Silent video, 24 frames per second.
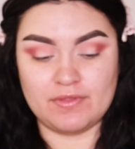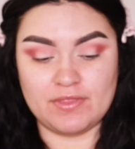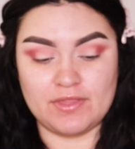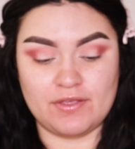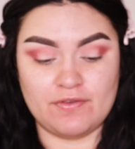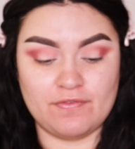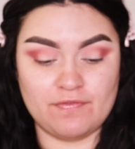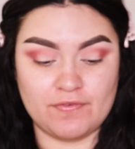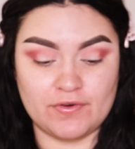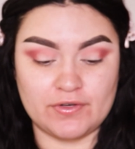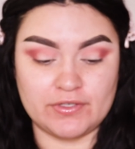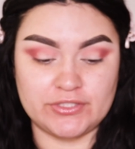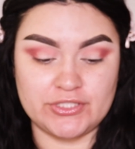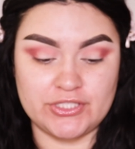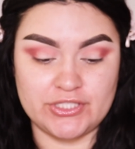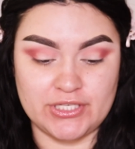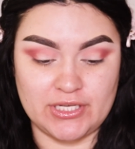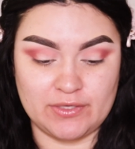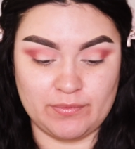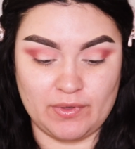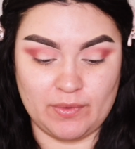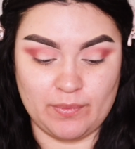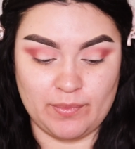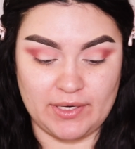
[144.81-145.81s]
the first shade
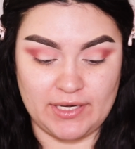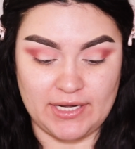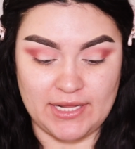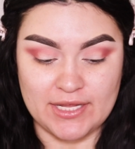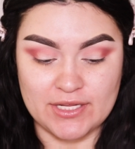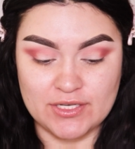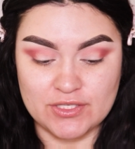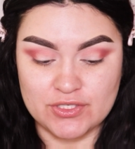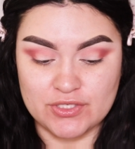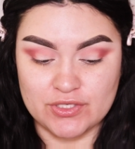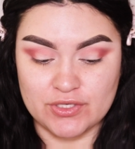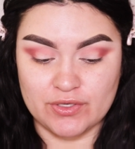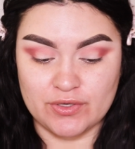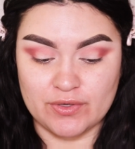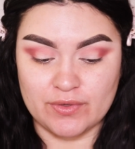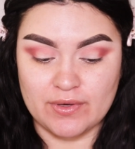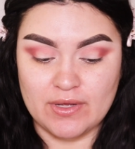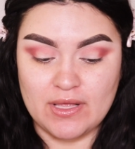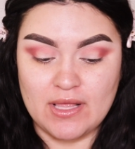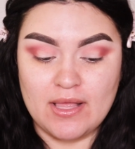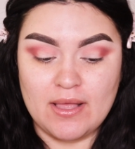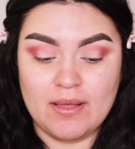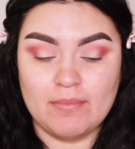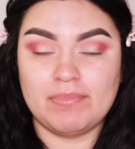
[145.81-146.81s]
we went into,
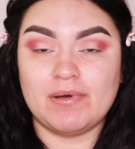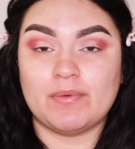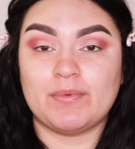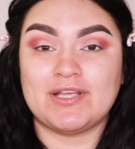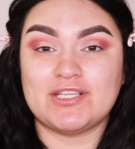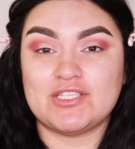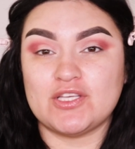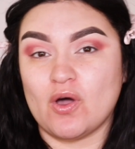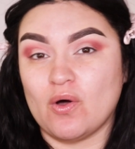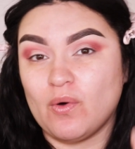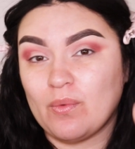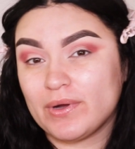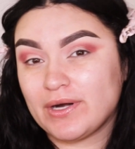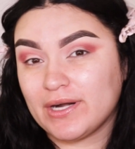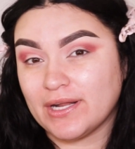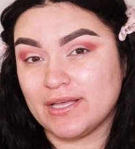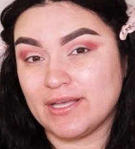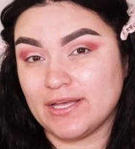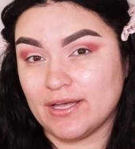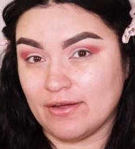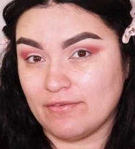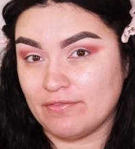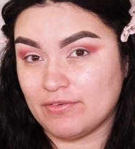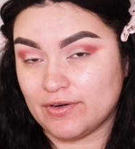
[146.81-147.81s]
but we don't want to
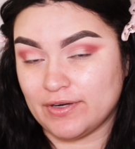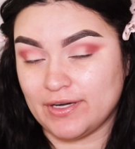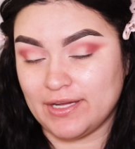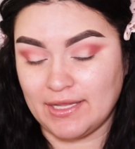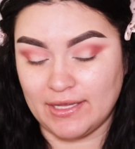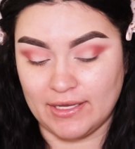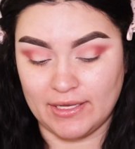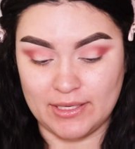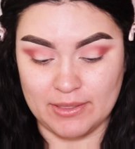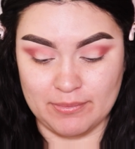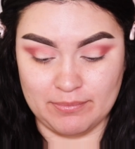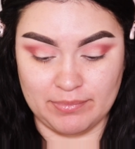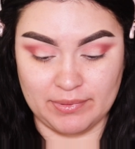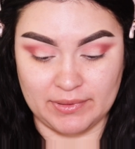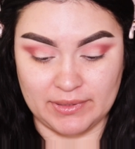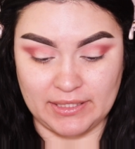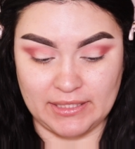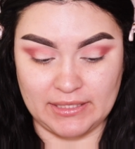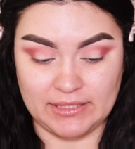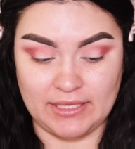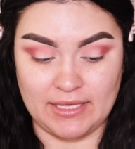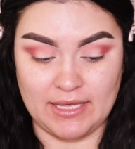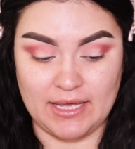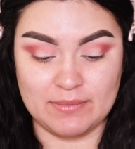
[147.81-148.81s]
cover it
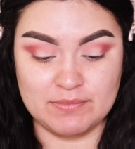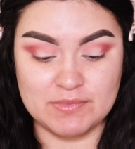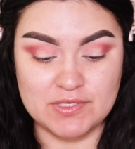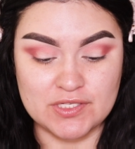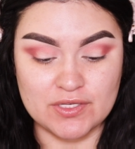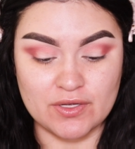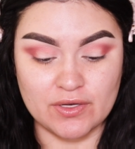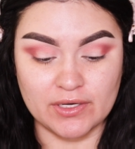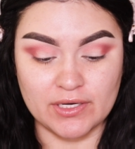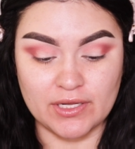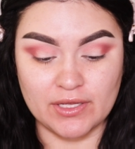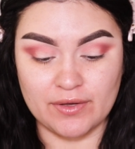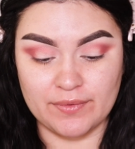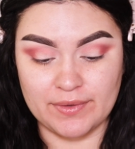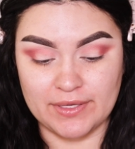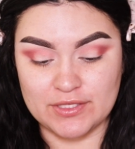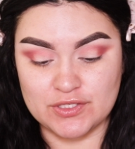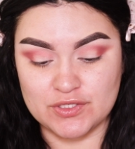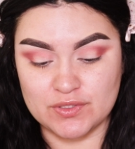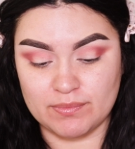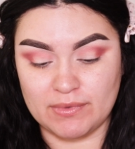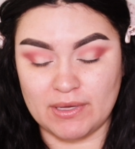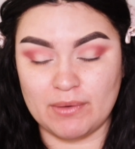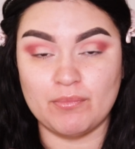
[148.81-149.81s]
completely. I'm still going to go
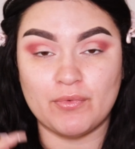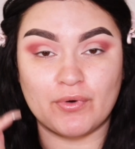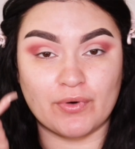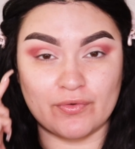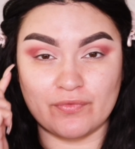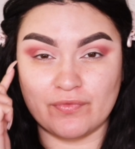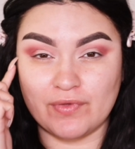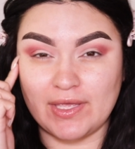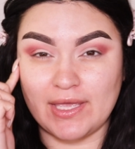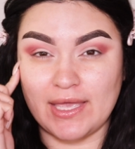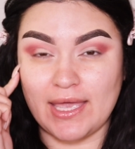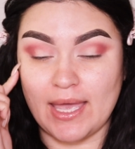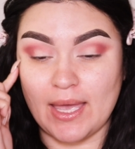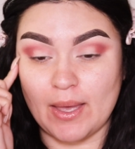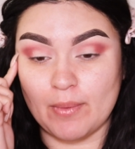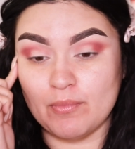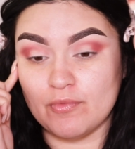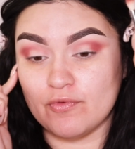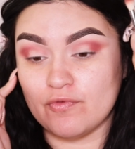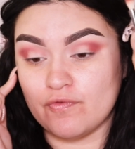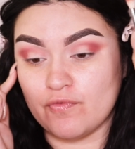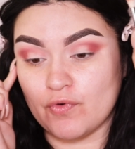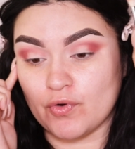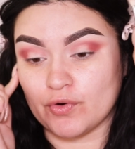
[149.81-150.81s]
into my Morphe
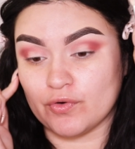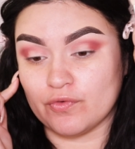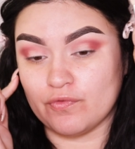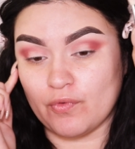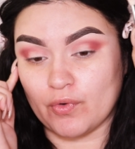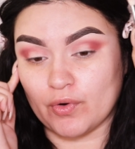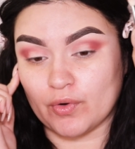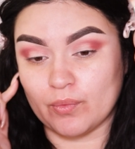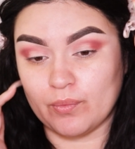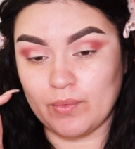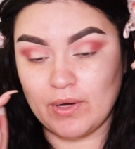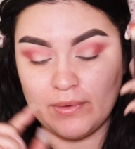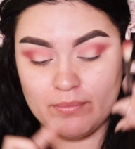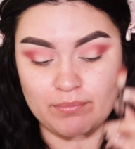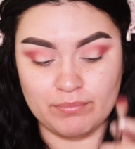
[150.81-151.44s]
M441